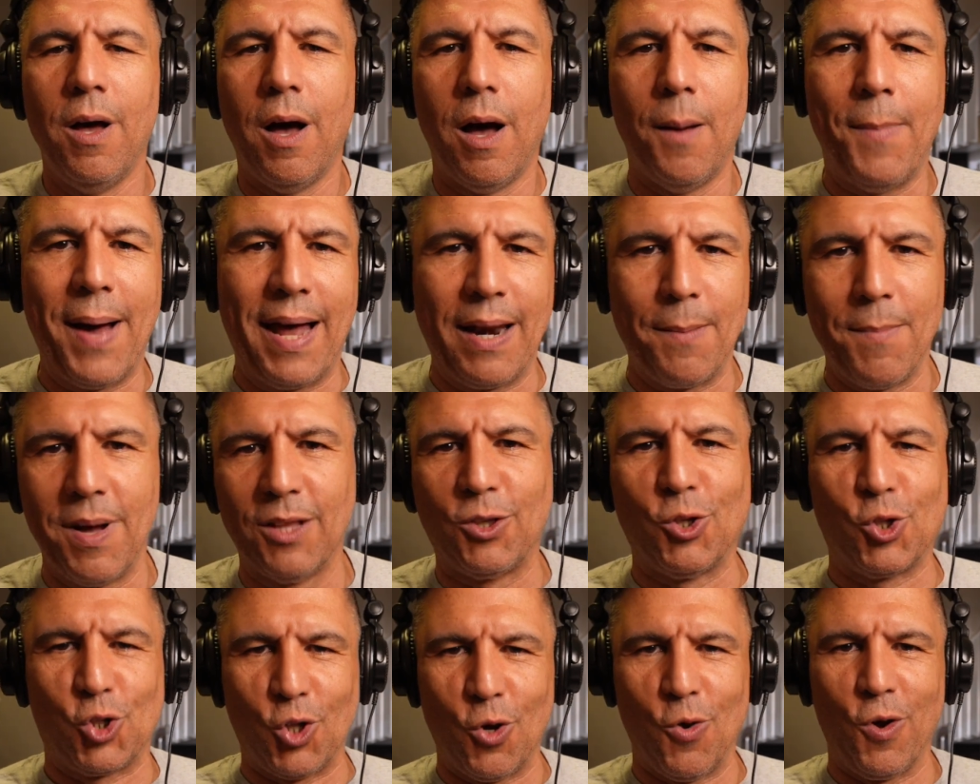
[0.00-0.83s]
about a
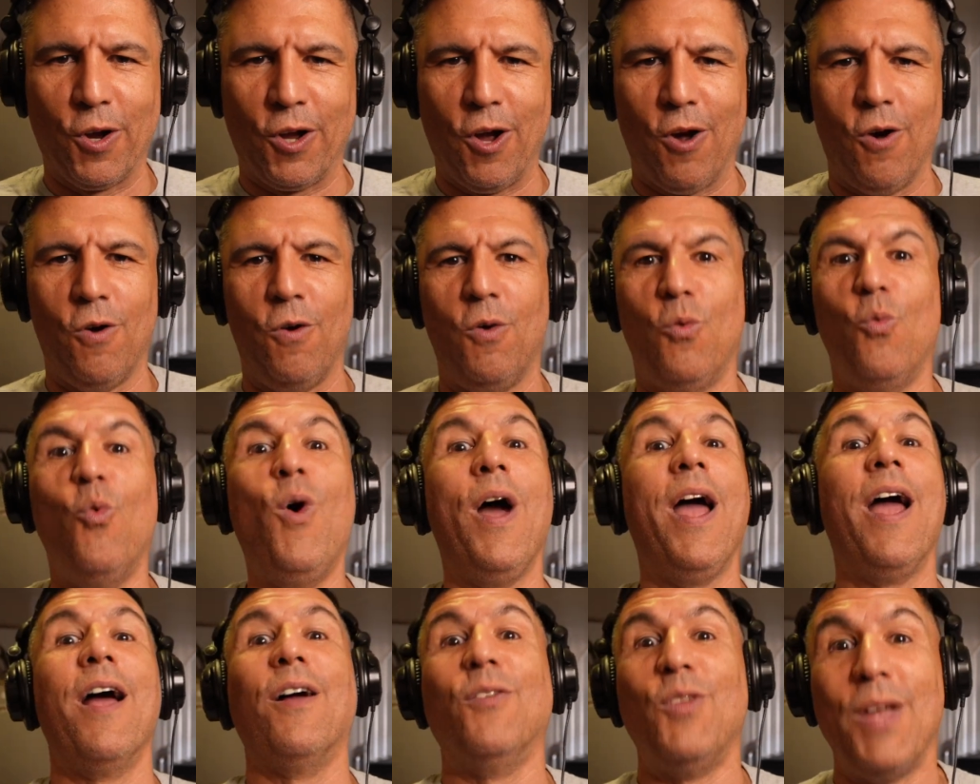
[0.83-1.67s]
month or so ago,
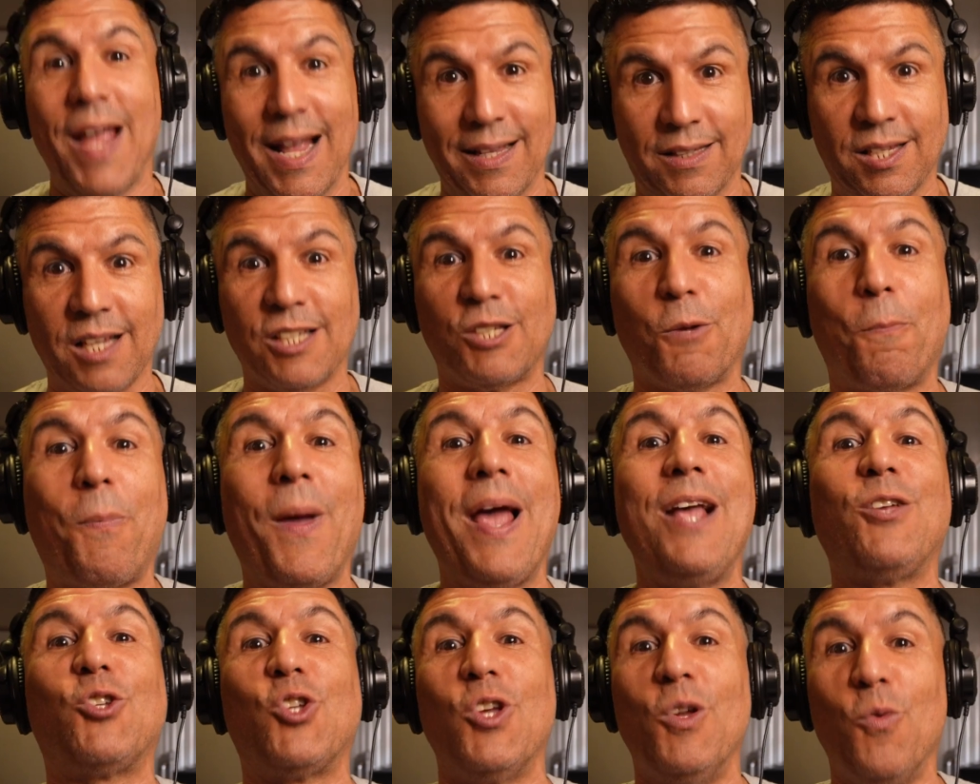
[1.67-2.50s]
where the
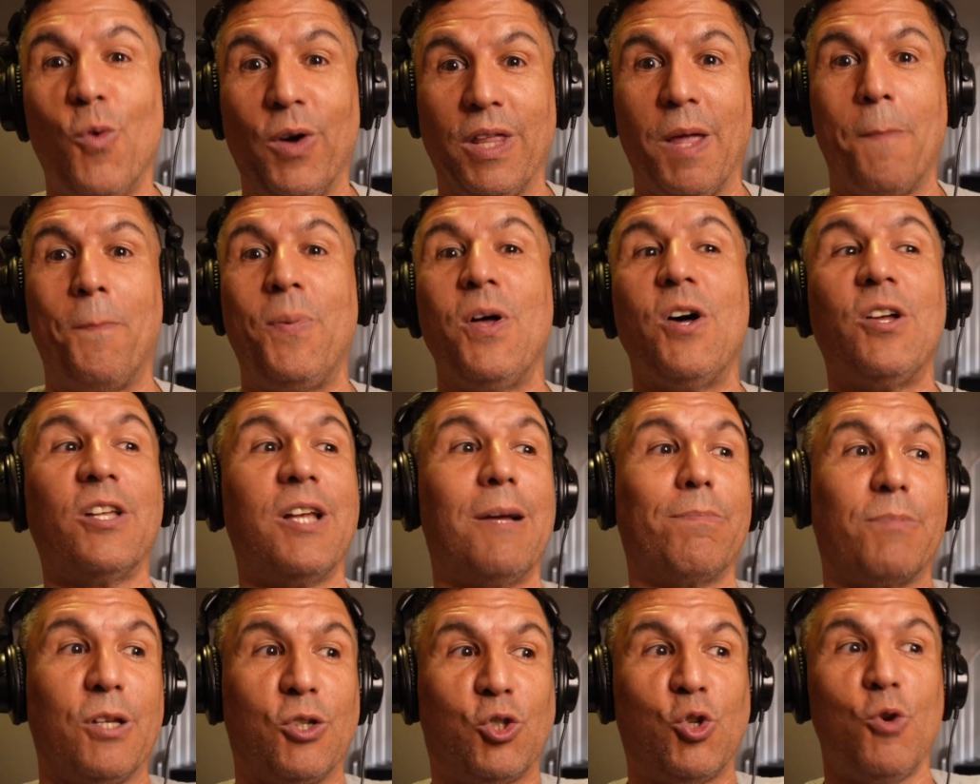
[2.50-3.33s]
anticipation, where the
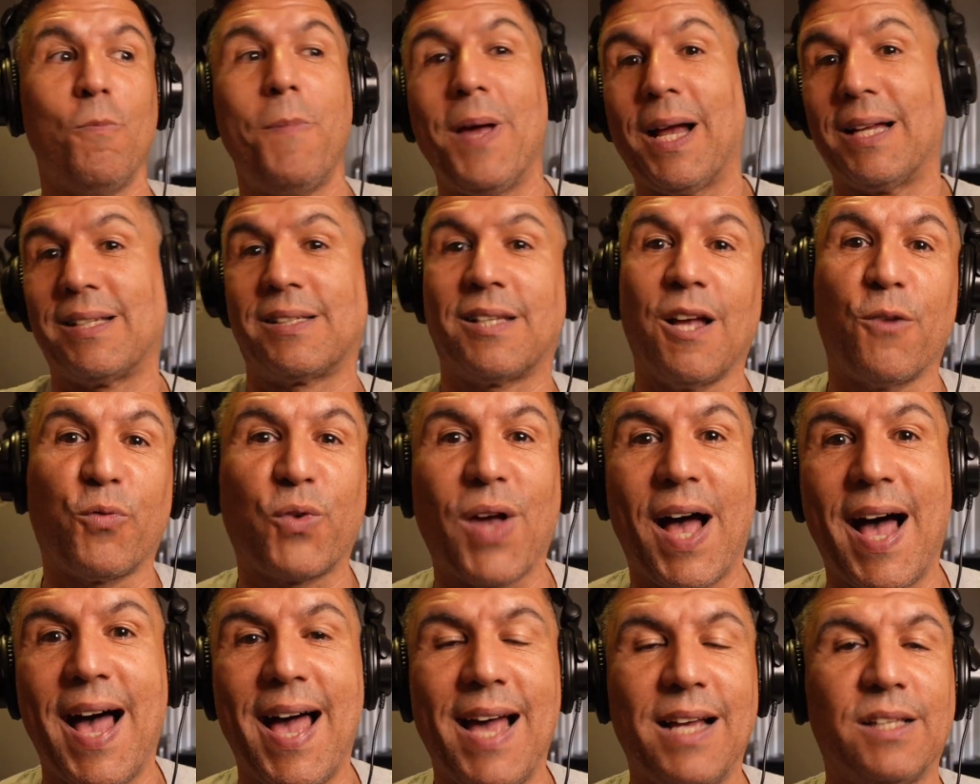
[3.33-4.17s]
buildup, the two biggest tough
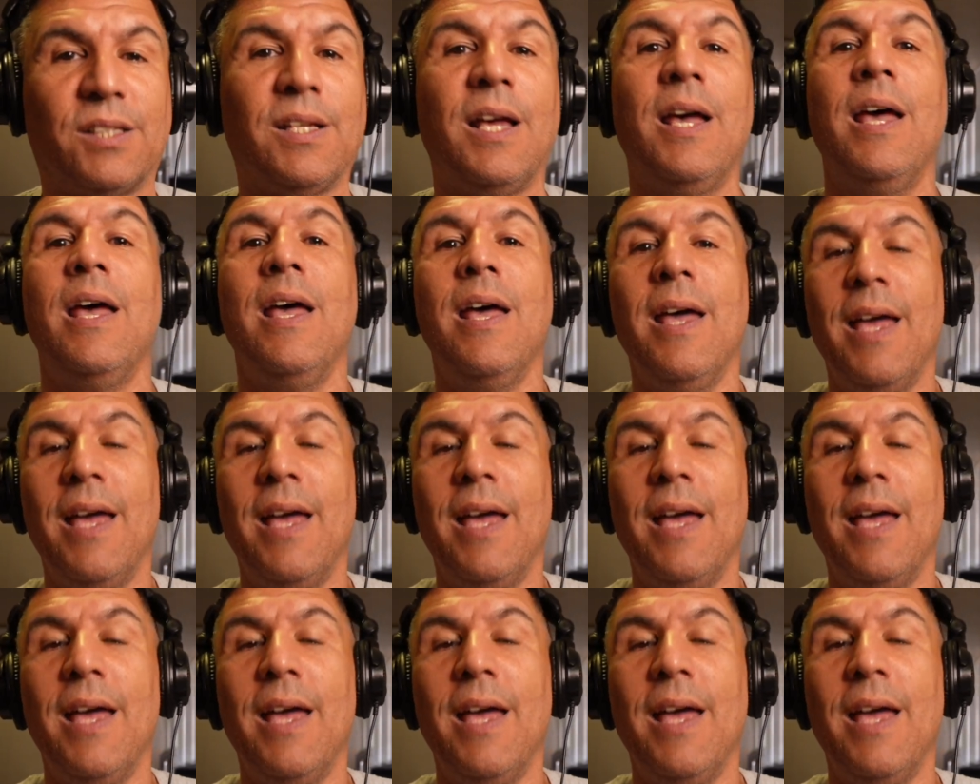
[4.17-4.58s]
guys